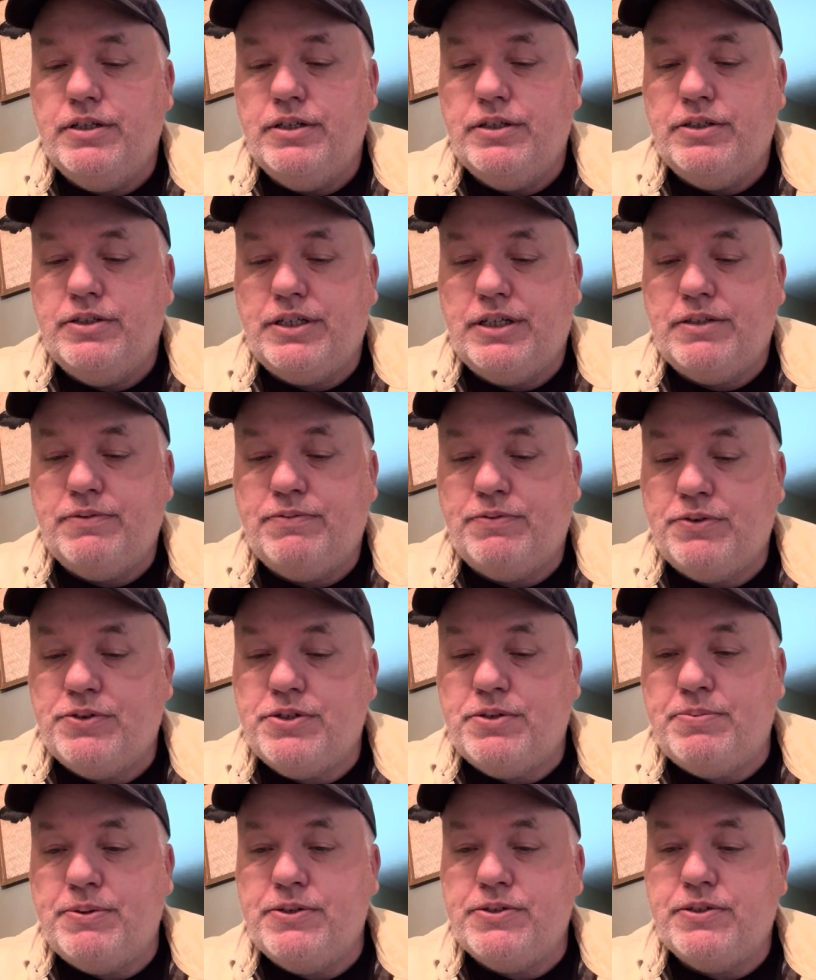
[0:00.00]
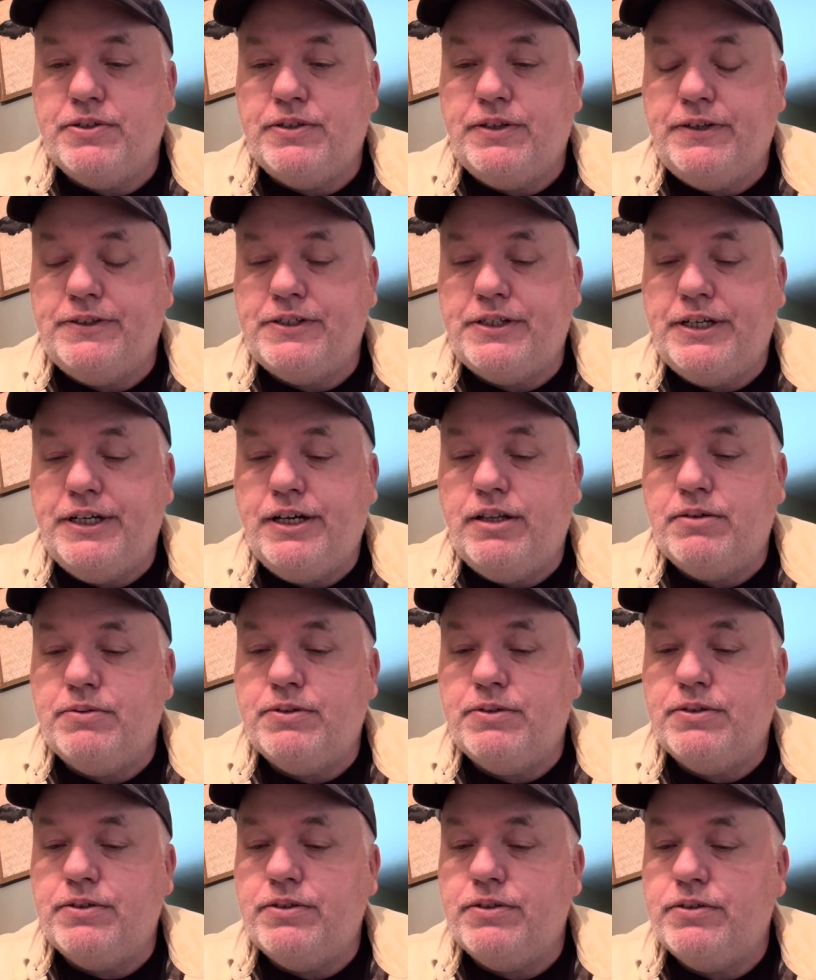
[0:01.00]
You got the first appearance of
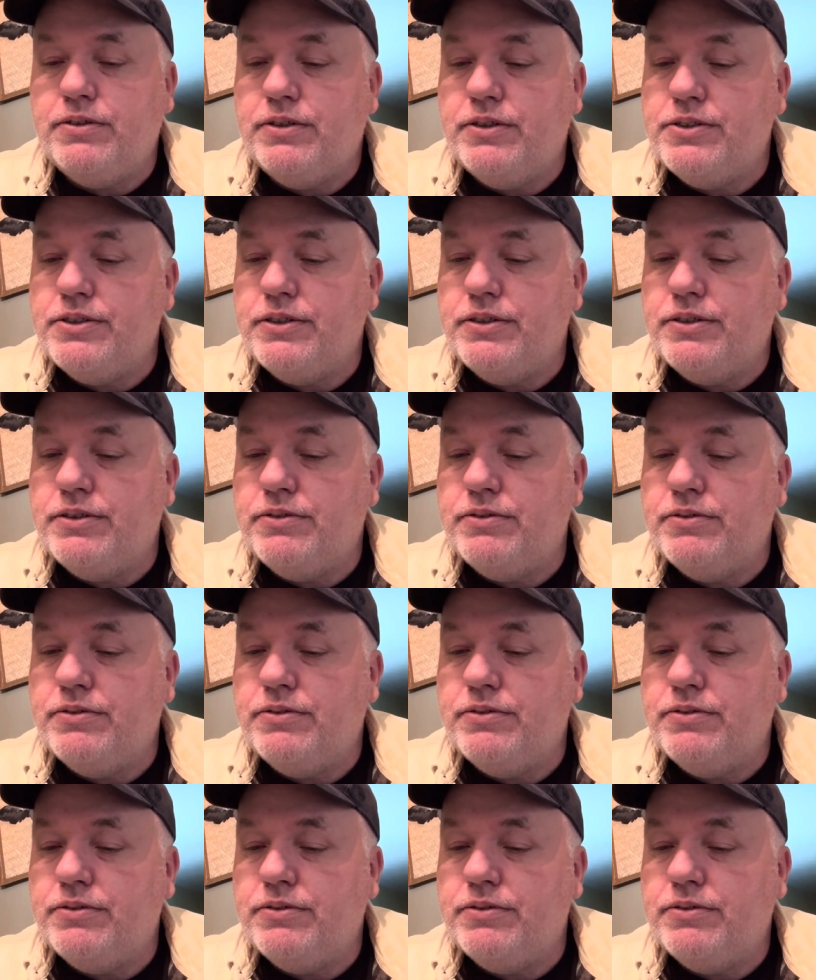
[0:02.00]
Excalibur. Let's see.